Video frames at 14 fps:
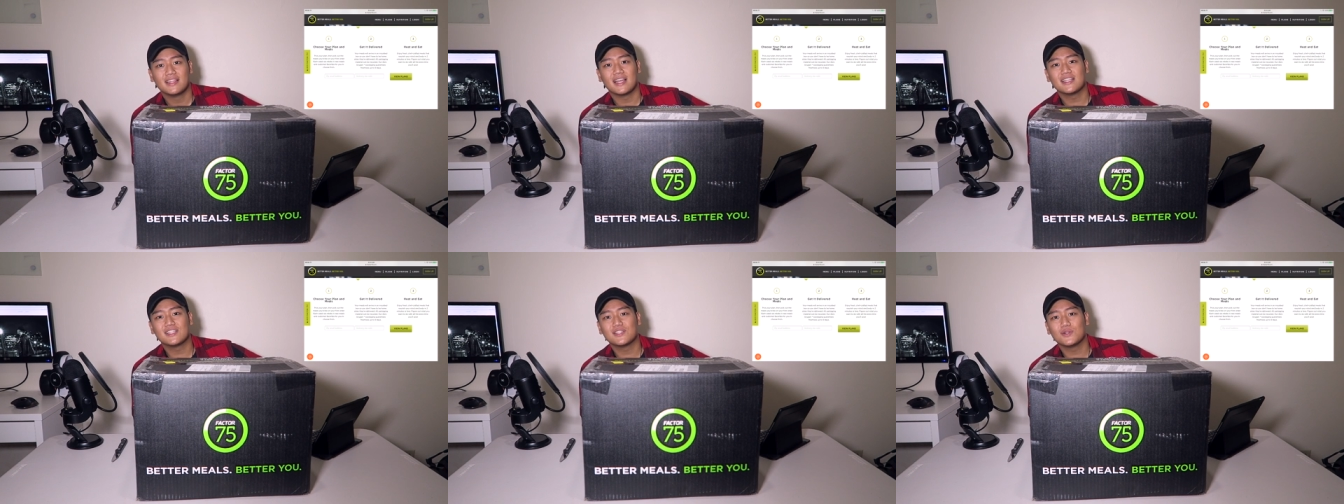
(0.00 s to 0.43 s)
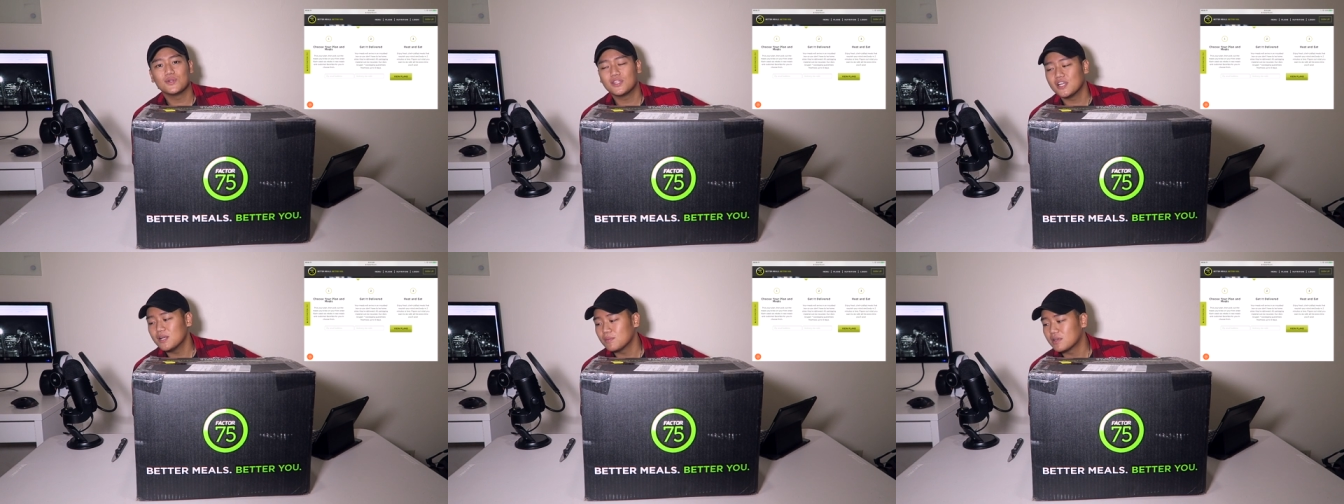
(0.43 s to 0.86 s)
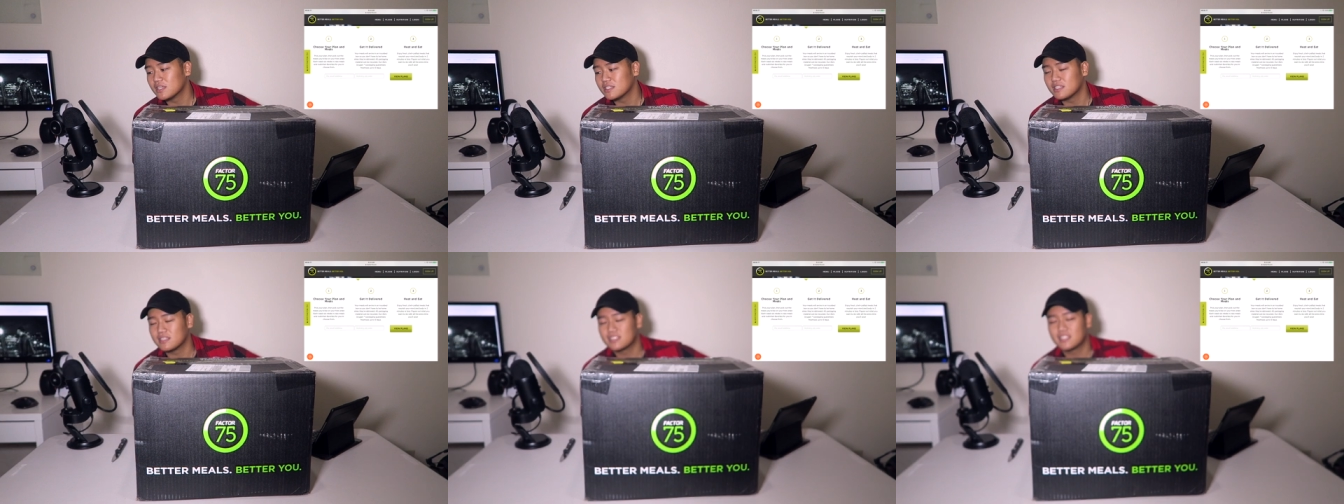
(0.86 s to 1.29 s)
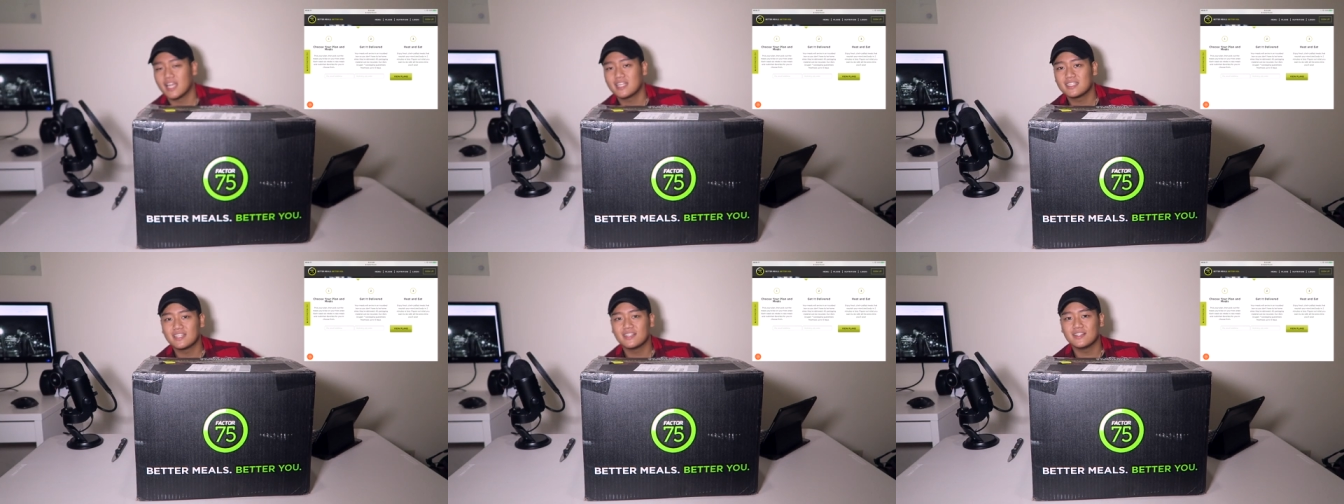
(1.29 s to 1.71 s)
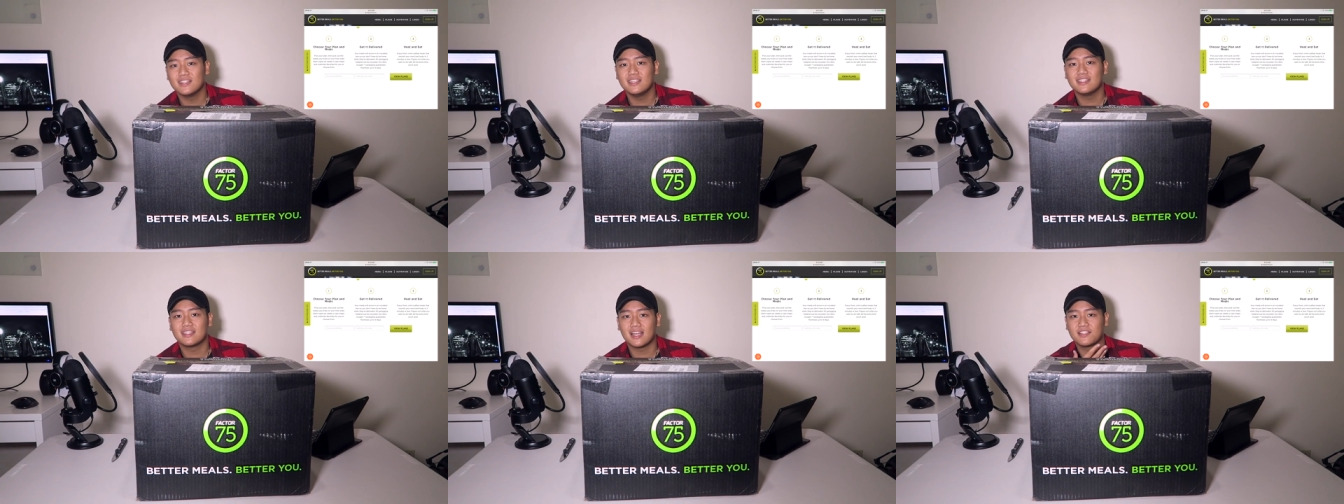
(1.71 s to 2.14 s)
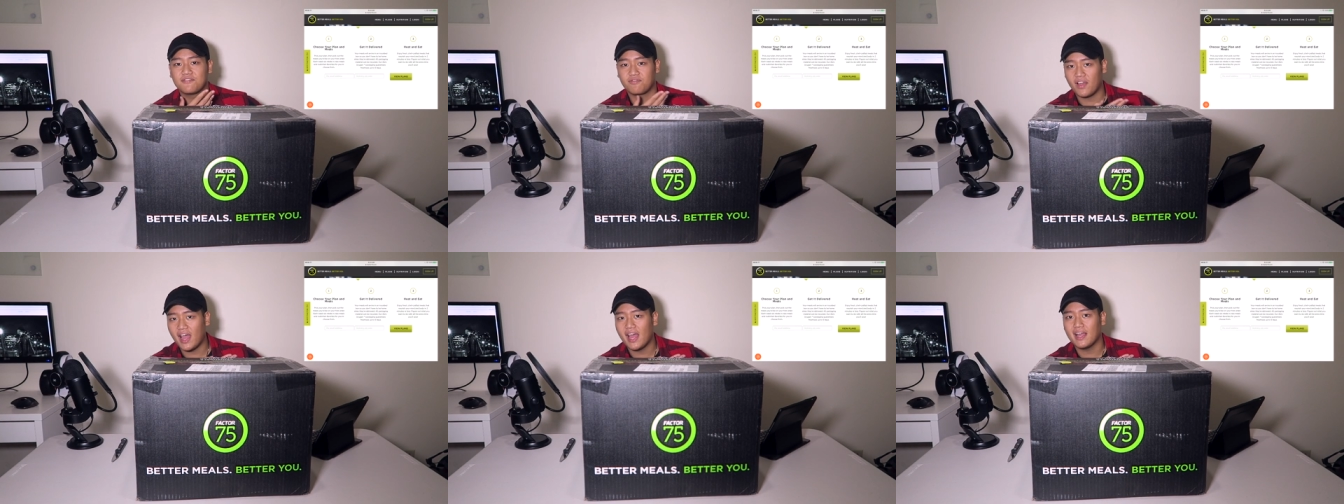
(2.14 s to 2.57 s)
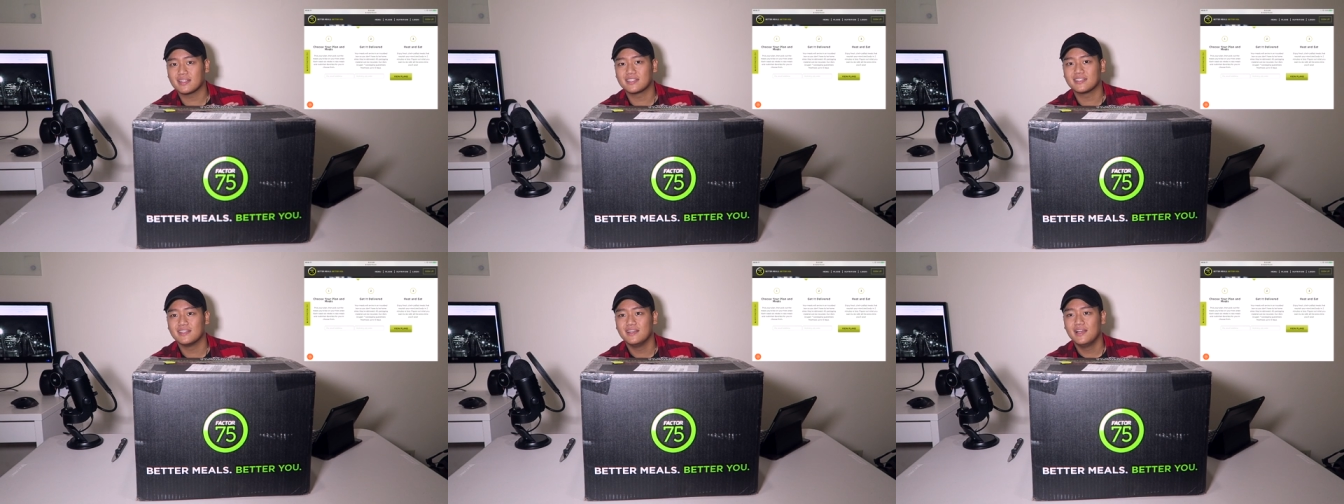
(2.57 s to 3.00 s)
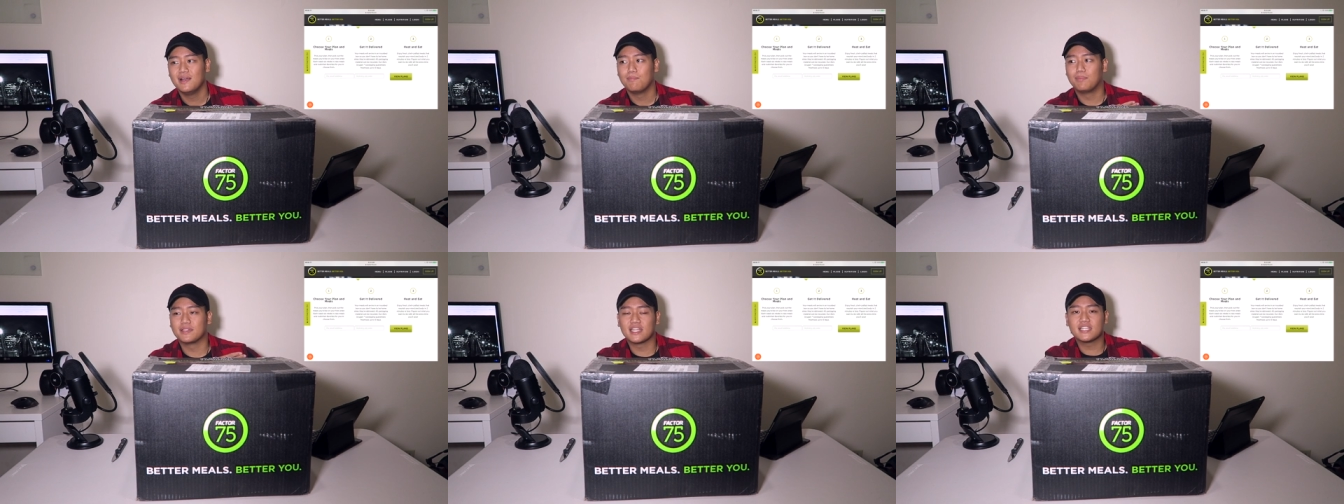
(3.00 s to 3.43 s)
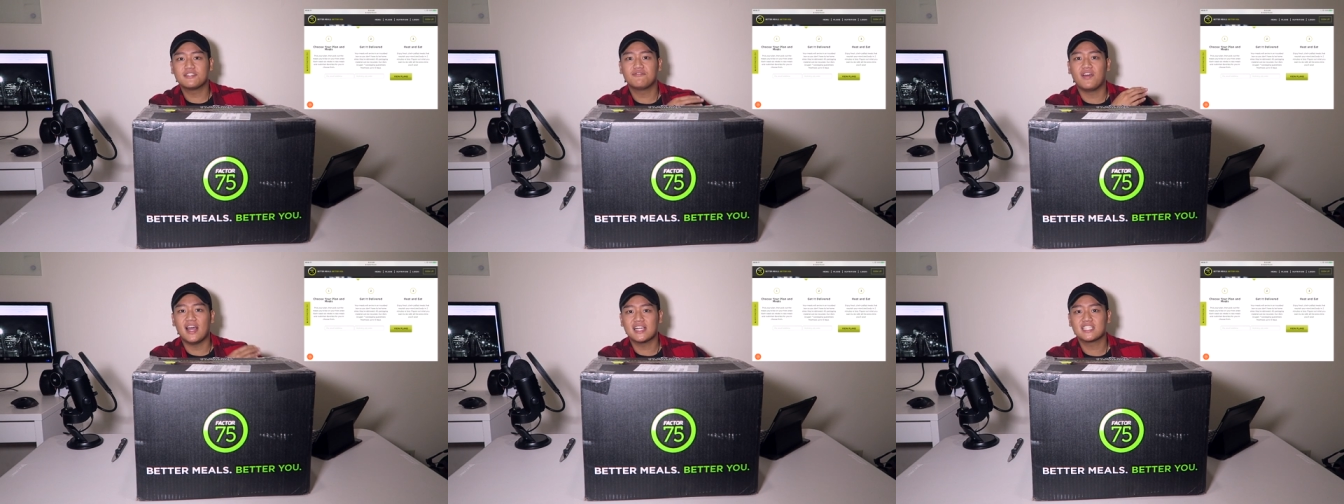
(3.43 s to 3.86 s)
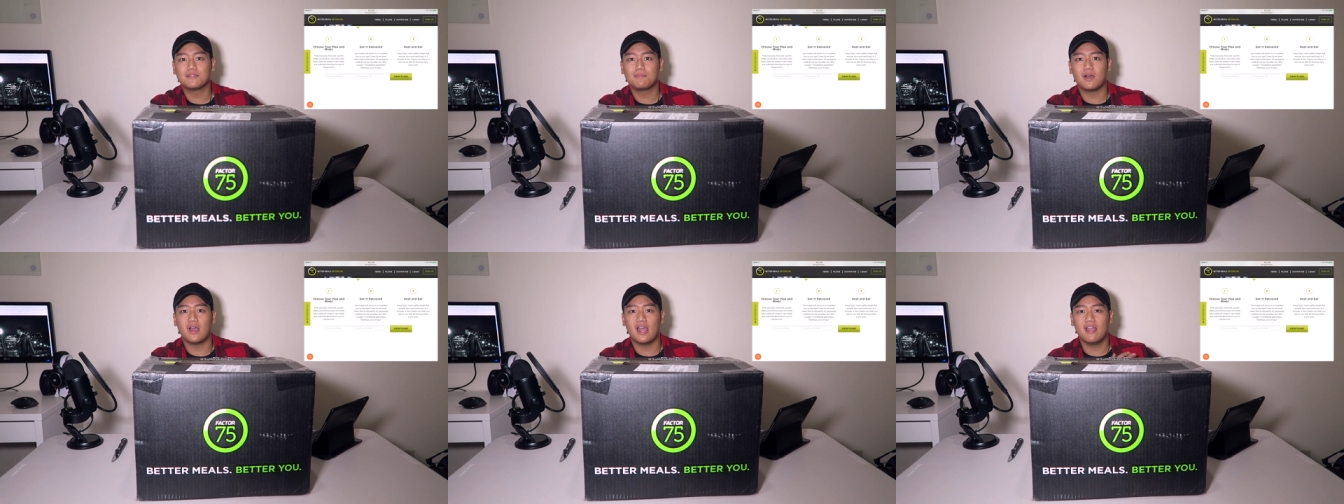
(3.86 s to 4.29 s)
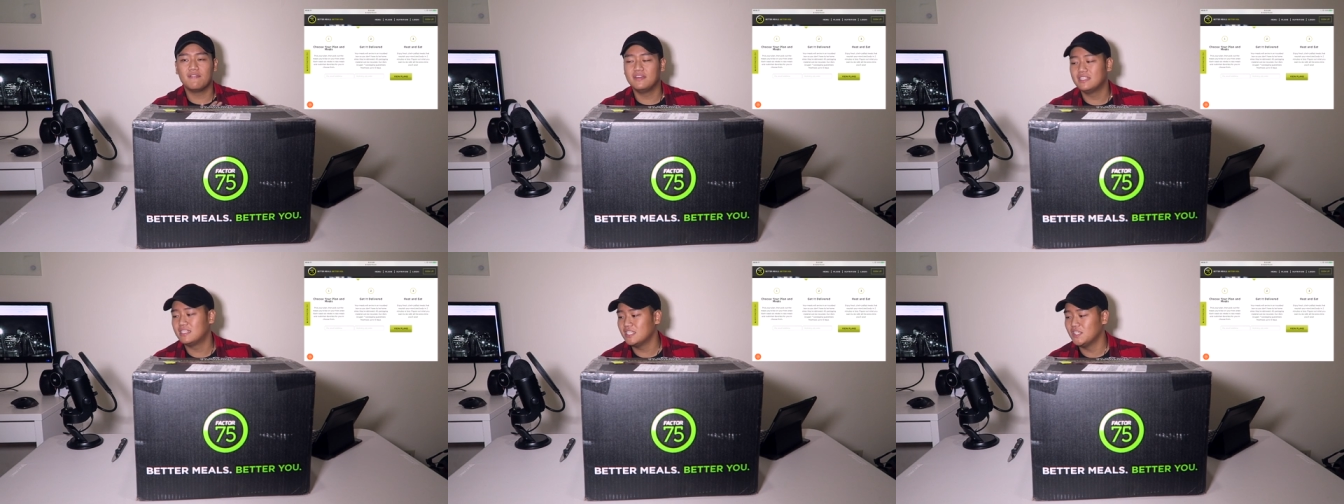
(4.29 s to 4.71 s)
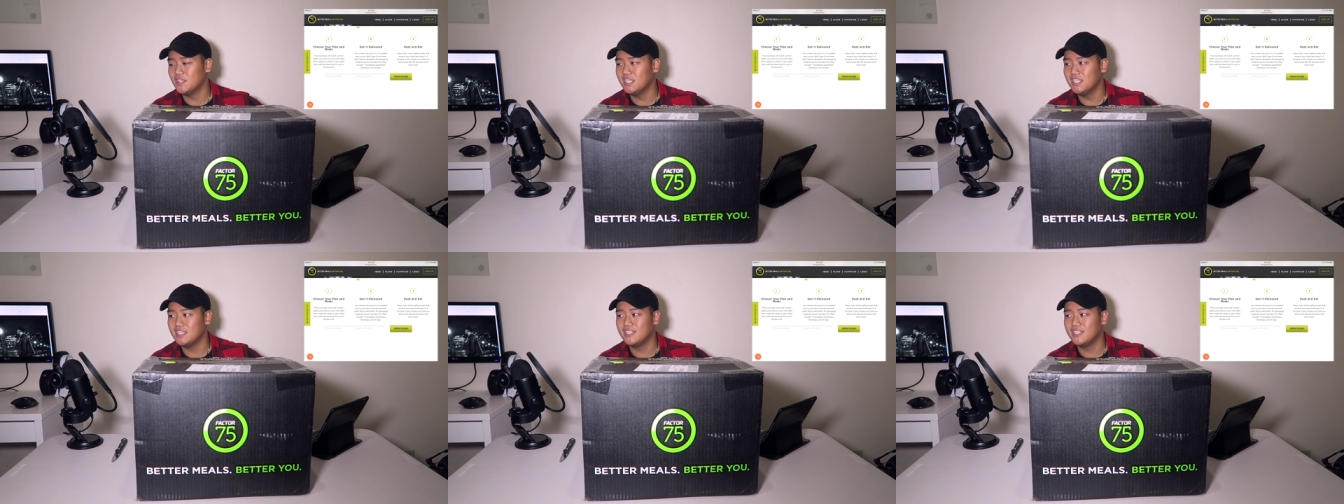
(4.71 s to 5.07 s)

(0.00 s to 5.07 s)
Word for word: That's so dumb, because technically that's facts, but that's facts about everything you eat.